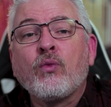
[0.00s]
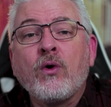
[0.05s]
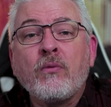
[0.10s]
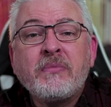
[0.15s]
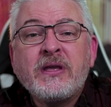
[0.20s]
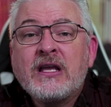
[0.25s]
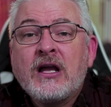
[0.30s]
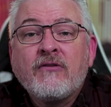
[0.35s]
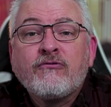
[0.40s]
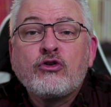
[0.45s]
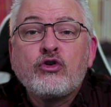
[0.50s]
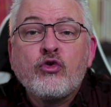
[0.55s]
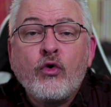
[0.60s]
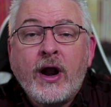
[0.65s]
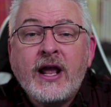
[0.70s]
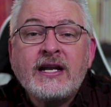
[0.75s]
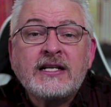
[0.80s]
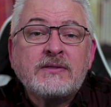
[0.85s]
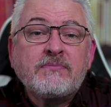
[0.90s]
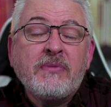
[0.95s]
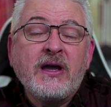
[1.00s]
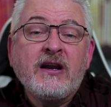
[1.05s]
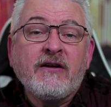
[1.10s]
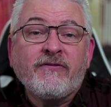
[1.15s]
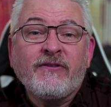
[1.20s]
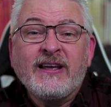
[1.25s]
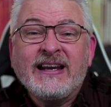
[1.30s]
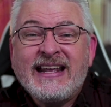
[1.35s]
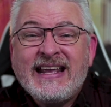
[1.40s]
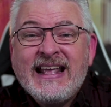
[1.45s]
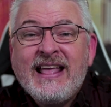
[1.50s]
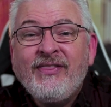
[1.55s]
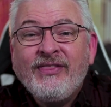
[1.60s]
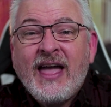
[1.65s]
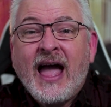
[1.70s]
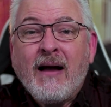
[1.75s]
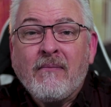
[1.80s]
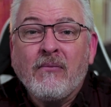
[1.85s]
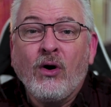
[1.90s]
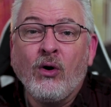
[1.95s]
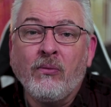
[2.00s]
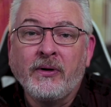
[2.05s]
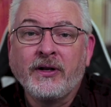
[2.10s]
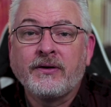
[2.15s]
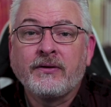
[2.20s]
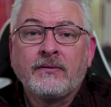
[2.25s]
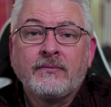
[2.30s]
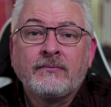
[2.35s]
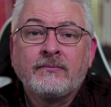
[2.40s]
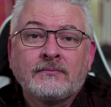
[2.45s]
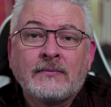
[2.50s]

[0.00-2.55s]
will be of greatest benefit in that moment.